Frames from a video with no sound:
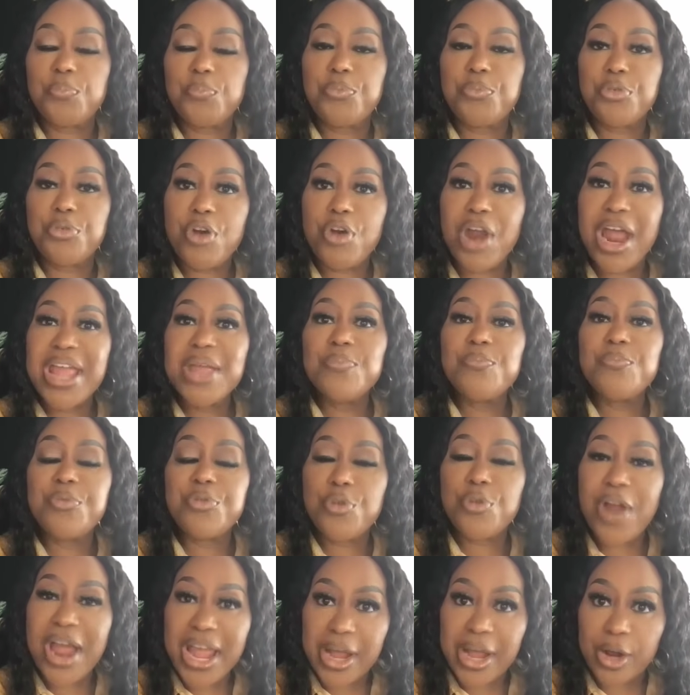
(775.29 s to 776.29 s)
pray
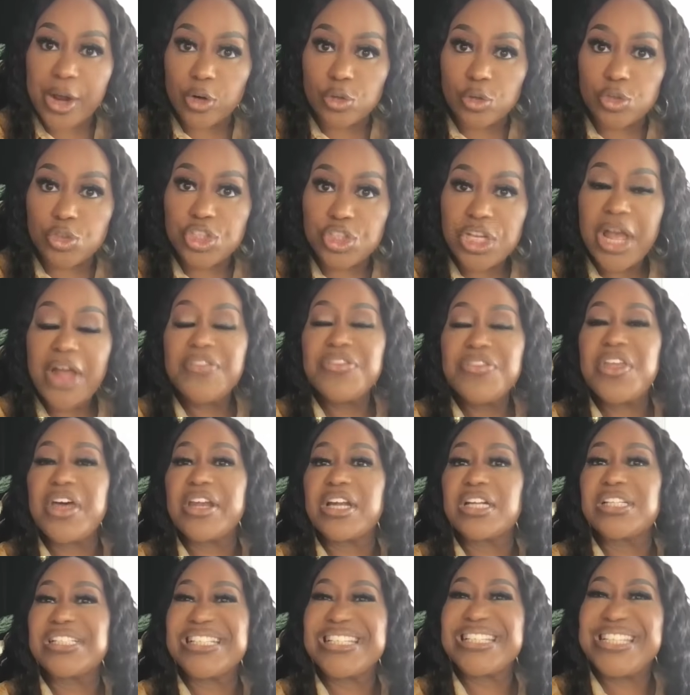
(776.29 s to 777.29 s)
prayers that
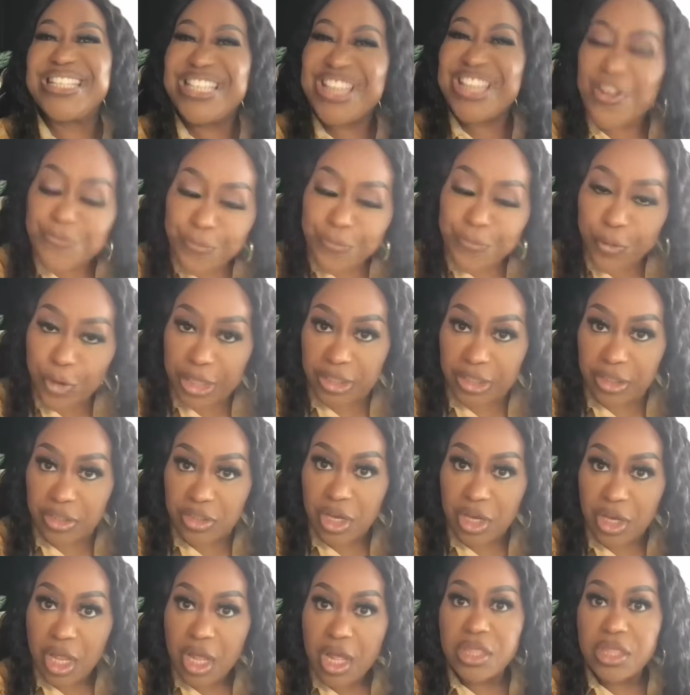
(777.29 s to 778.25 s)
are different